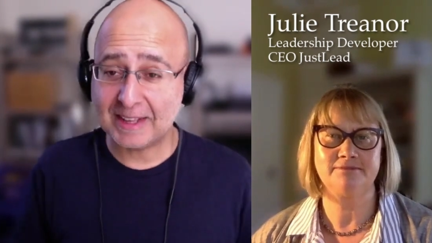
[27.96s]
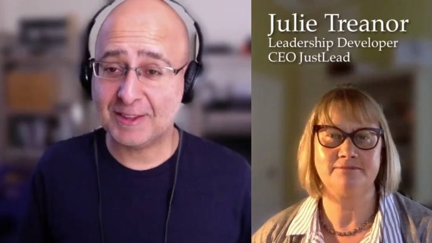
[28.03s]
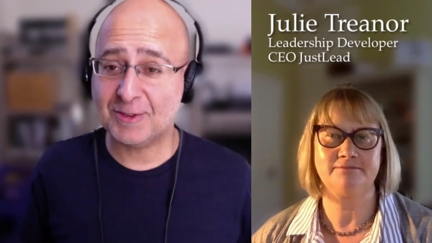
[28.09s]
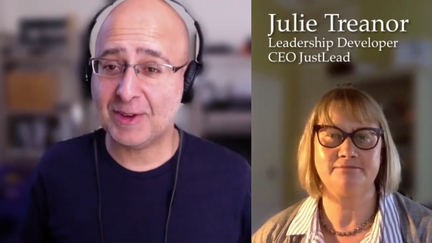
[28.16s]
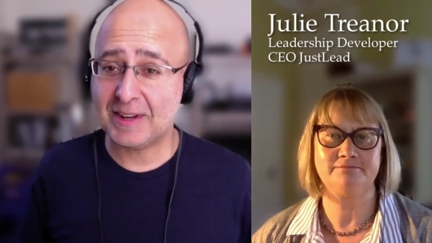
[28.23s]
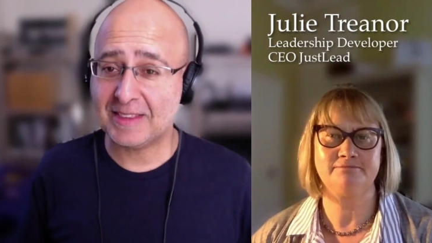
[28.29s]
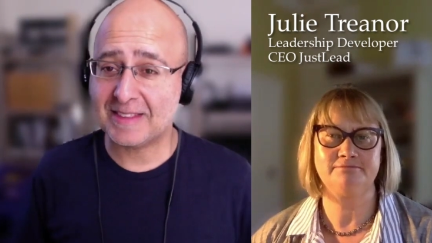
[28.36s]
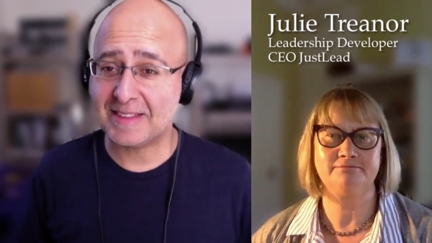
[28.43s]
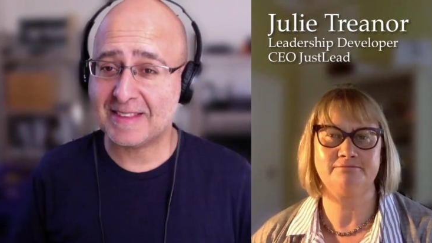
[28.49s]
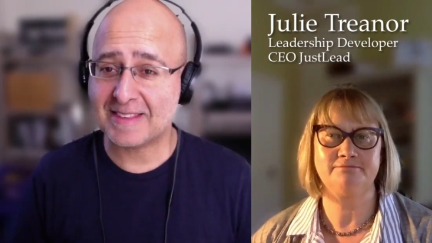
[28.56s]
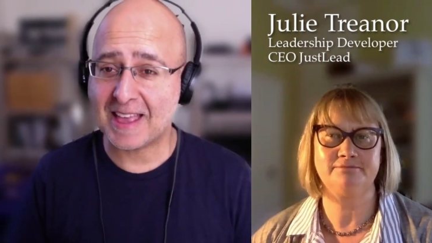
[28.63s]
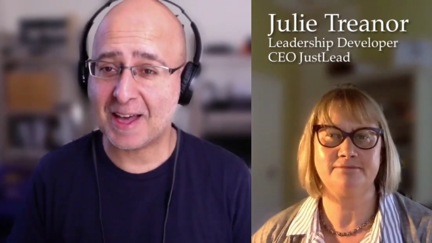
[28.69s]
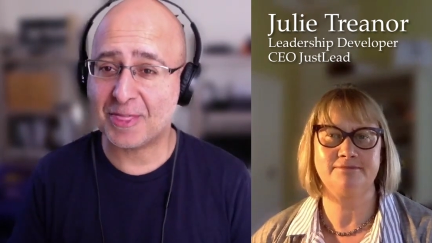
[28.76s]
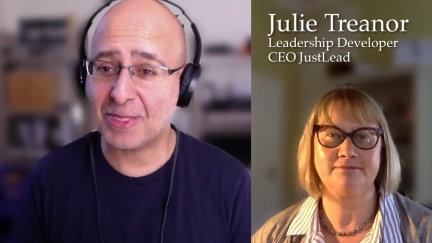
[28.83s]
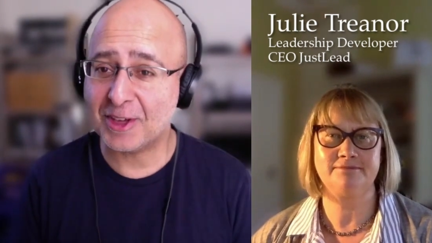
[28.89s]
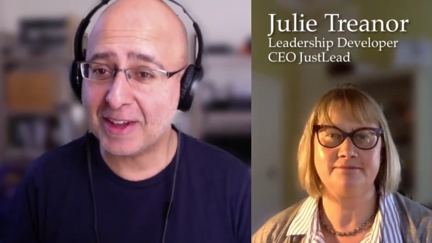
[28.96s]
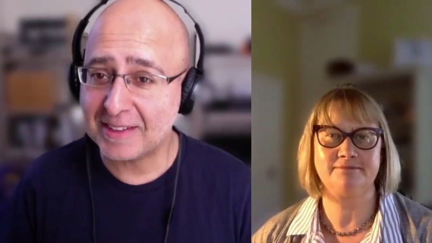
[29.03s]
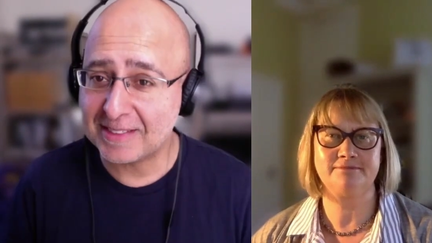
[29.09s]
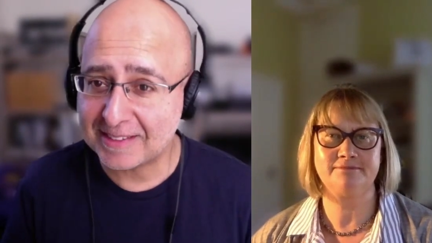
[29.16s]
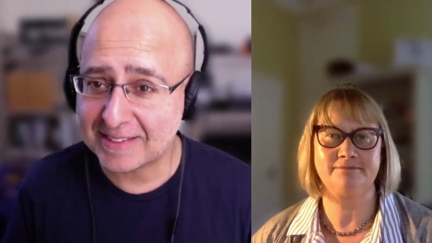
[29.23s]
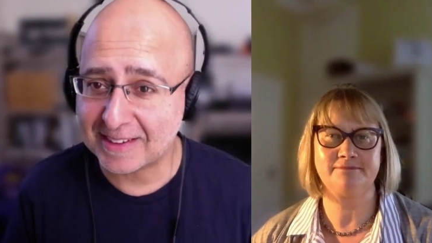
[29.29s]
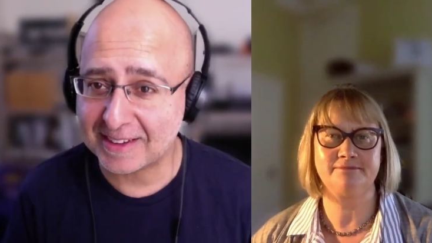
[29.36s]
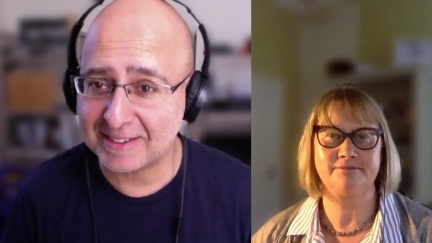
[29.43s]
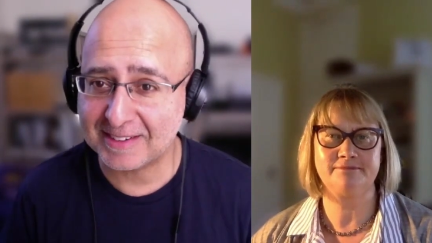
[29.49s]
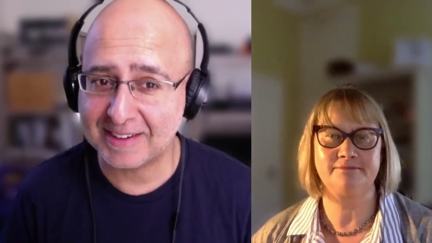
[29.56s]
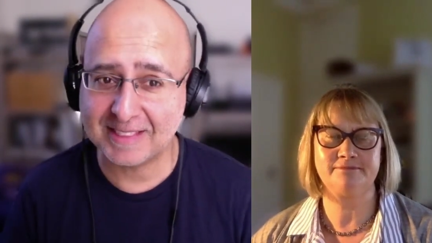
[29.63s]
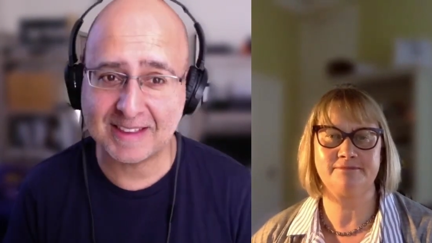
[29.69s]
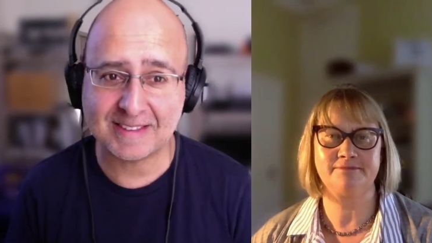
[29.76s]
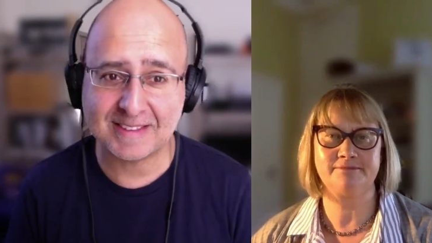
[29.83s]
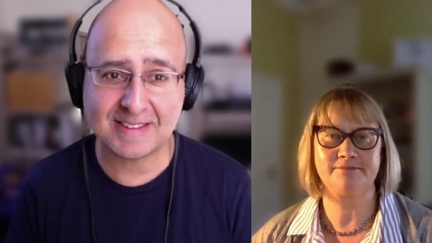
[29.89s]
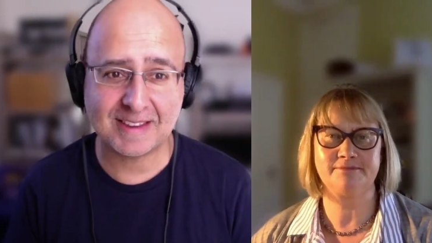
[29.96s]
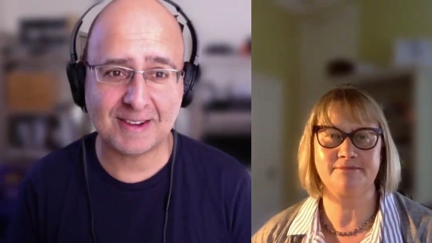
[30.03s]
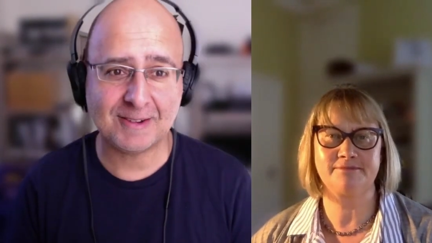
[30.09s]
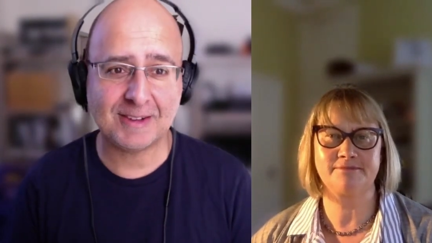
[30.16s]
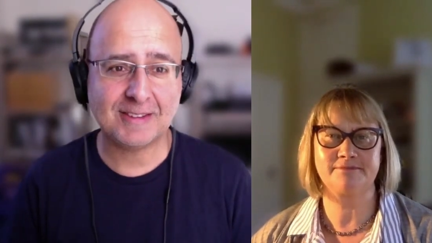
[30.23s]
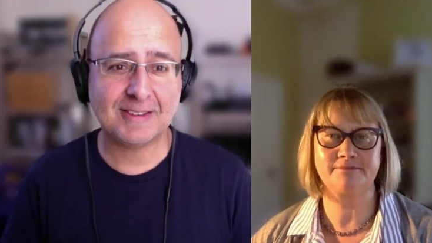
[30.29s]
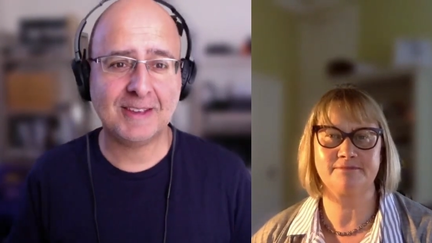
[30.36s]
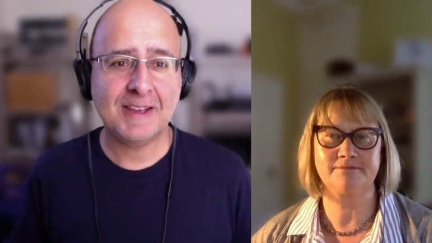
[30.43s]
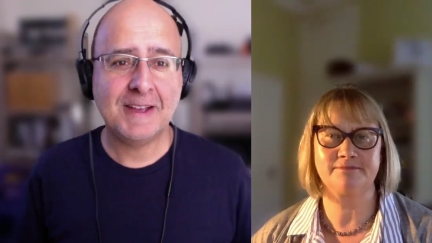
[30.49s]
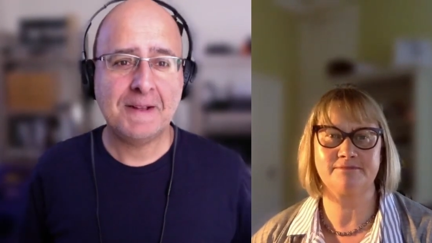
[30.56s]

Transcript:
Speaker 1: into it. This is our third discussion in this series.